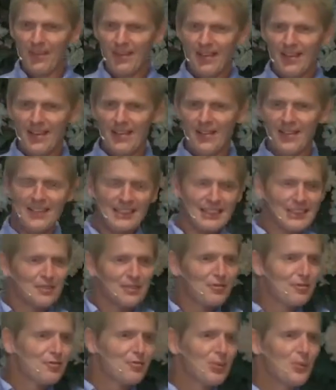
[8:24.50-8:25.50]
This
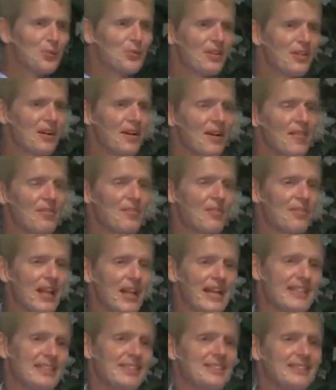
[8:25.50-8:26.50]
fruit of the
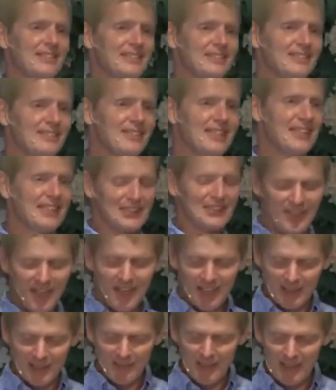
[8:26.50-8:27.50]
light that he's talking
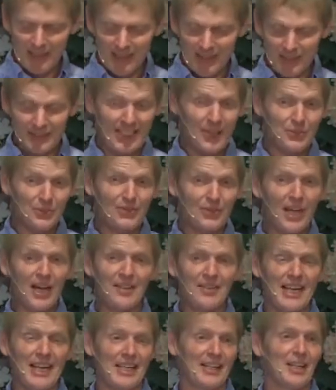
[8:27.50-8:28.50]
about here sounds a lot
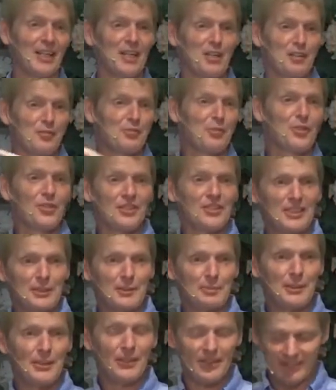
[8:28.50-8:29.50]
like fruit of the
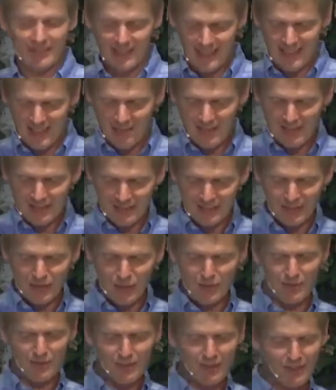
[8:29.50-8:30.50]
Spirit that he mentions
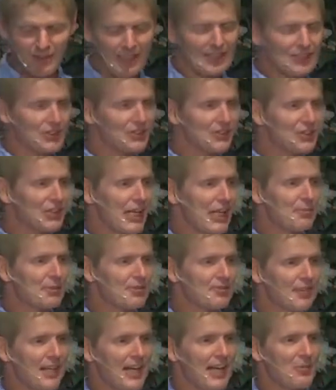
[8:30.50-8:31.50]
over in Galatians chapter
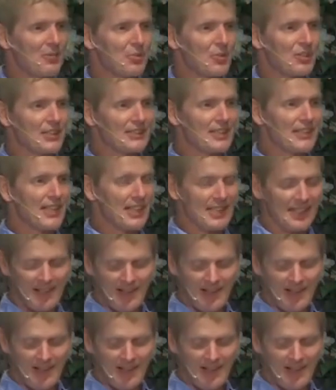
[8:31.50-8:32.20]
5, where he said,